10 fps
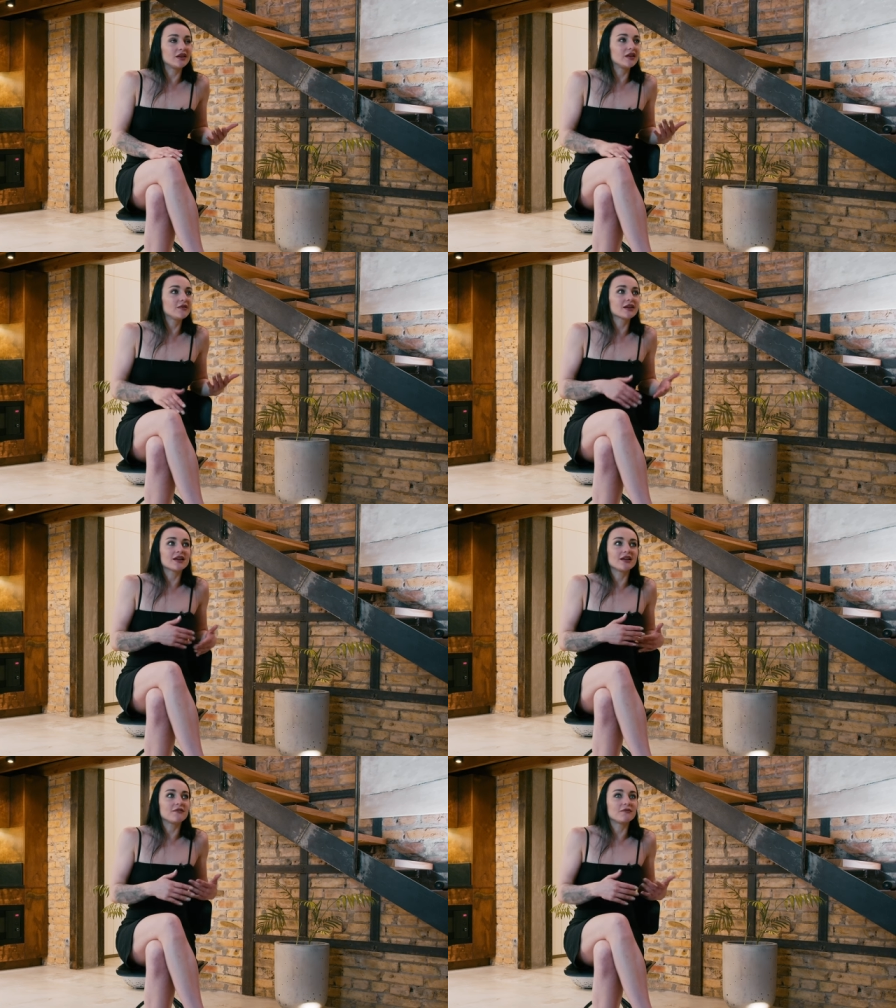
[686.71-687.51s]

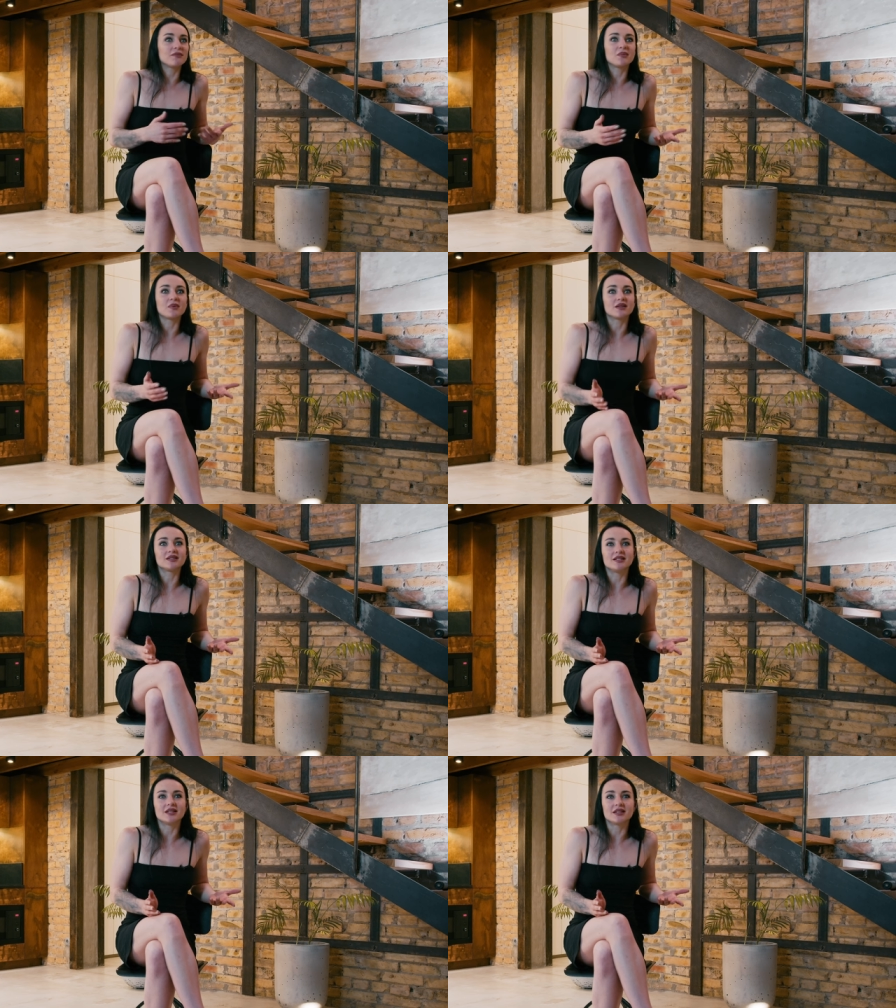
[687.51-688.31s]
Even if people
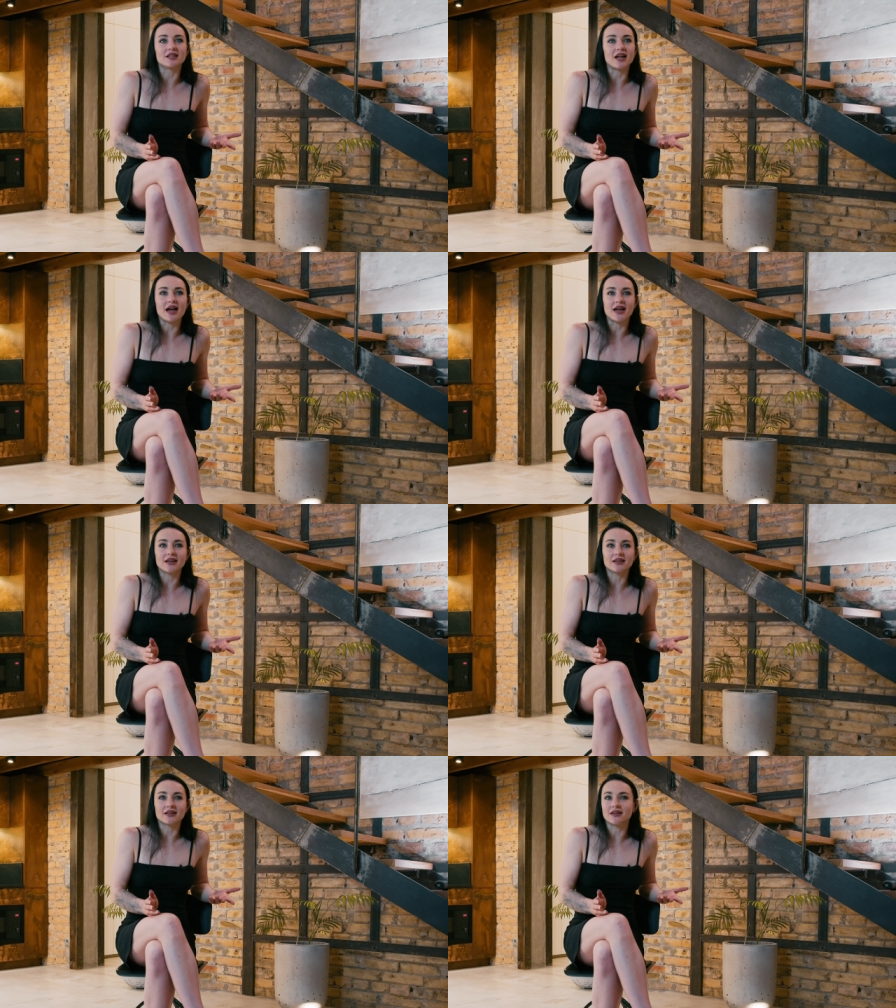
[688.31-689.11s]
didn't
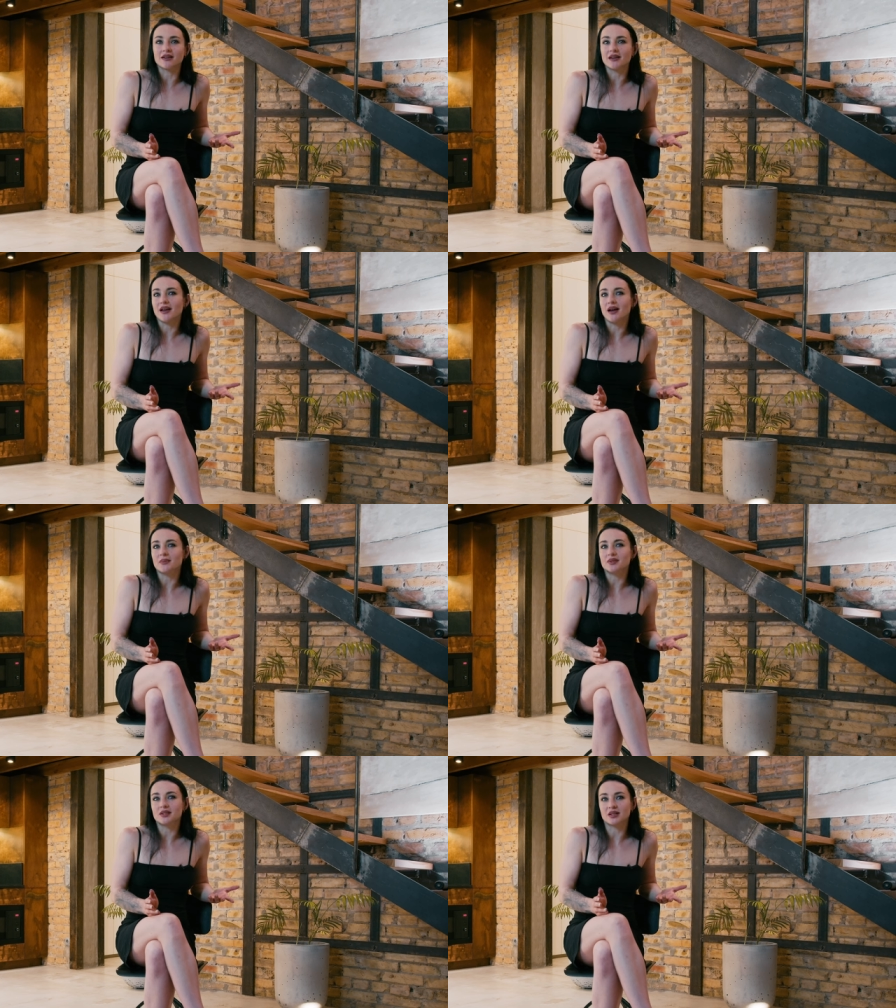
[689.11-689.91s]
like
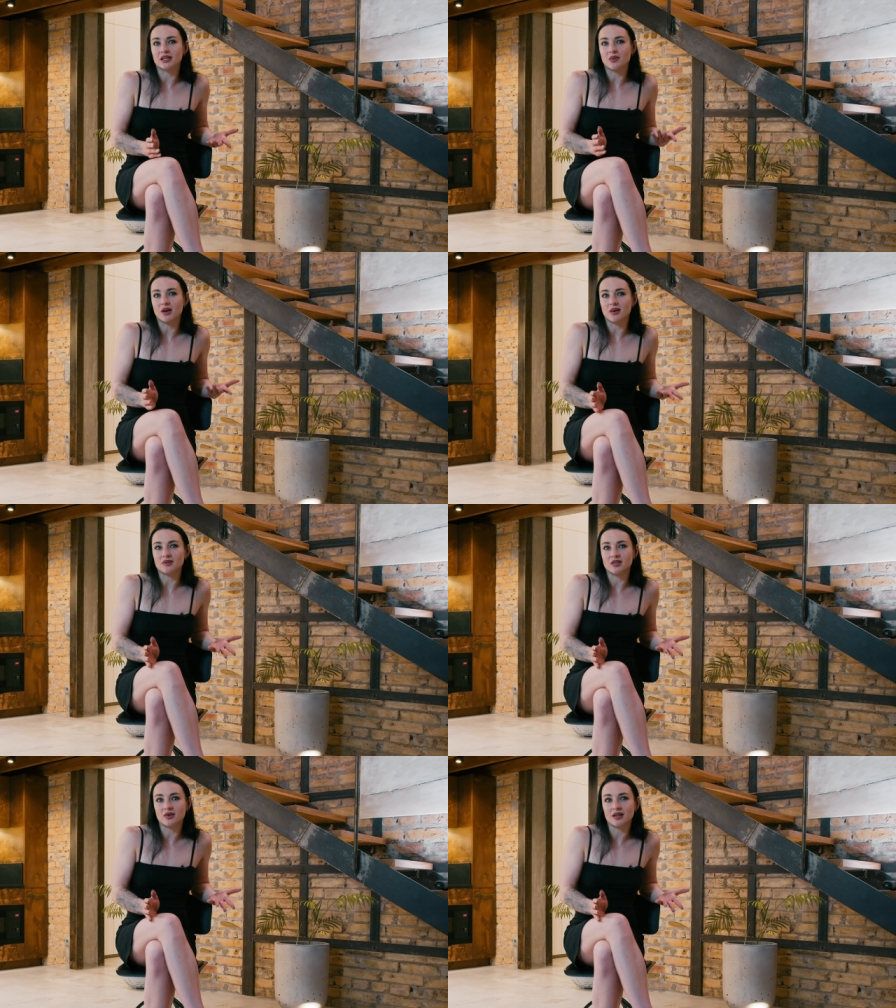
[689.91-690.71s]
absolutely what
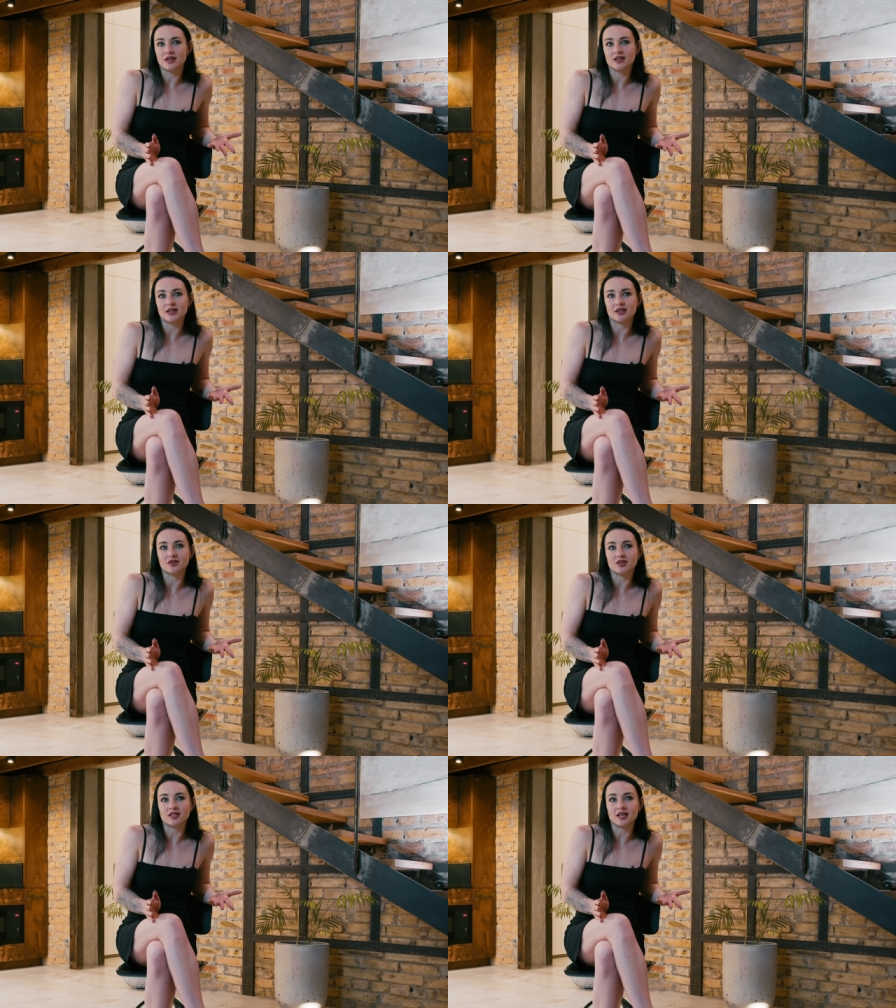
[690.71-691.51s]
I'm doing, didn't
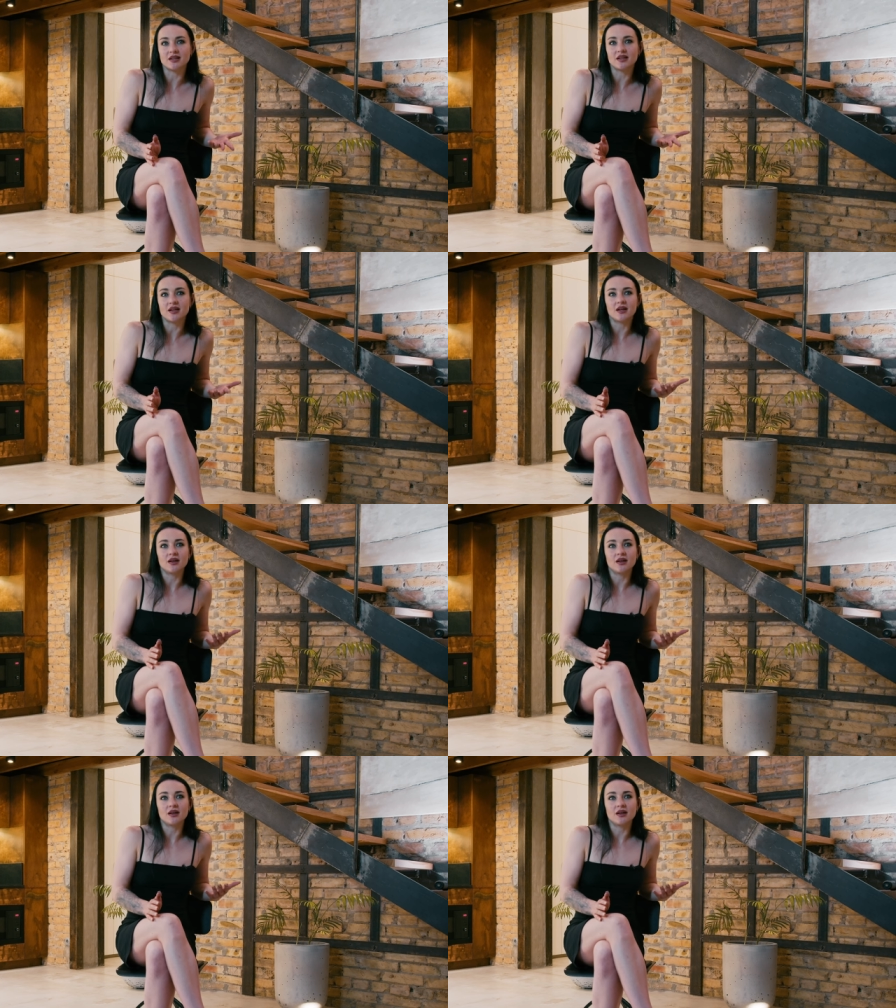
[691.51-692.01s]
understand,